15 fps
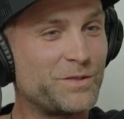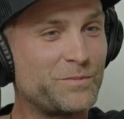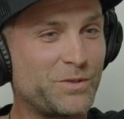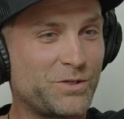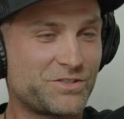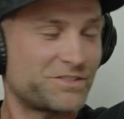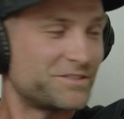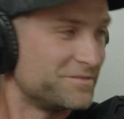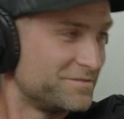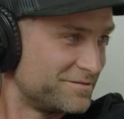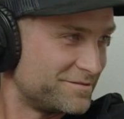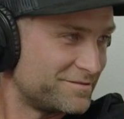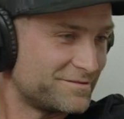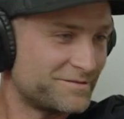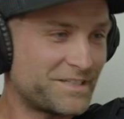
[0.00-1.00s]
person
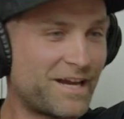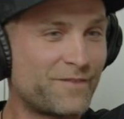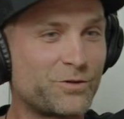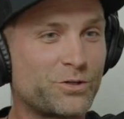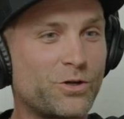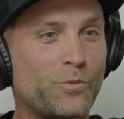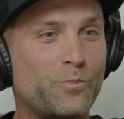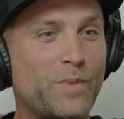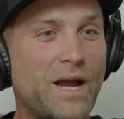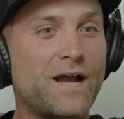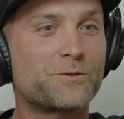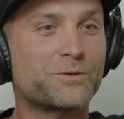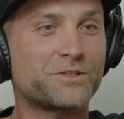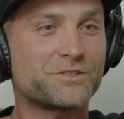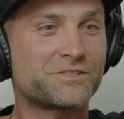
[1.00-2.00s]
to ever go
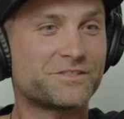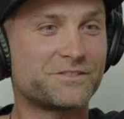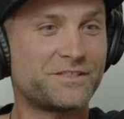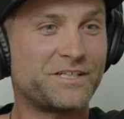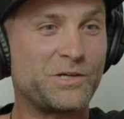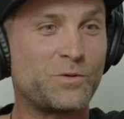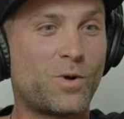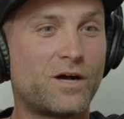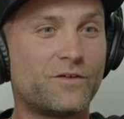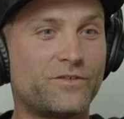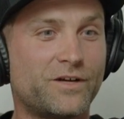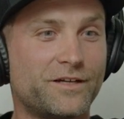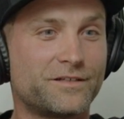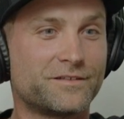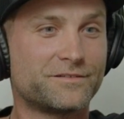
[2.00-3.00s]
backwards in
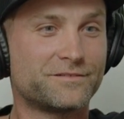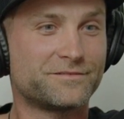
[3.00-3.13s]
qualifying.